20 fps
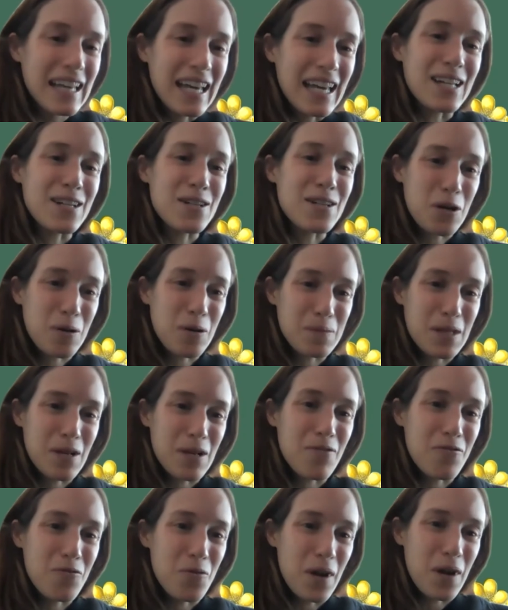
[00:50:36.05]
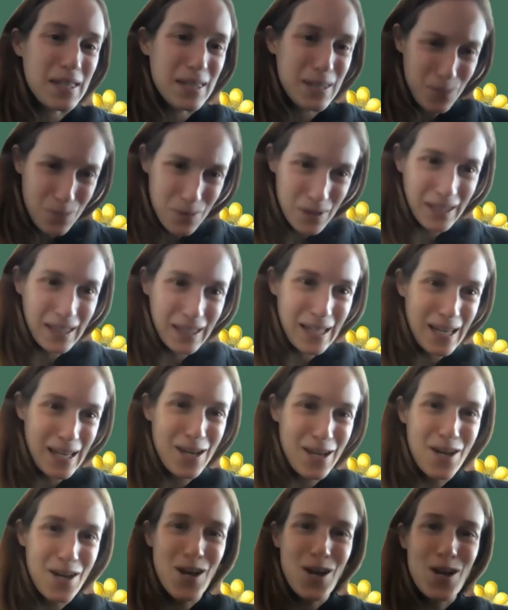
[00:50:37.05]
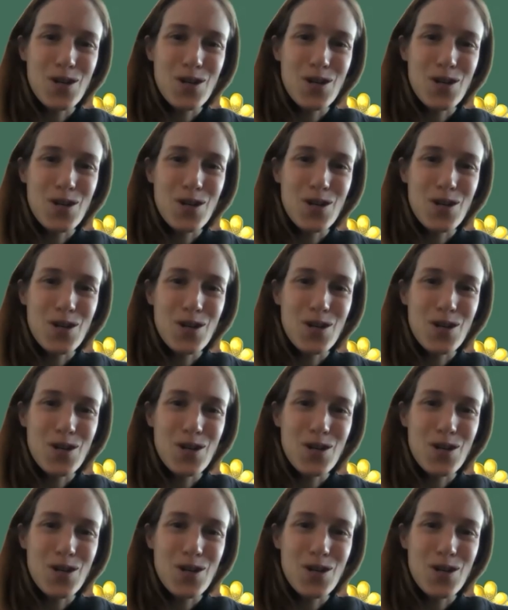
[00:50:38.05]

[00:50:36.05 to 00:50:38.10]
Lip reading: in terms of what's really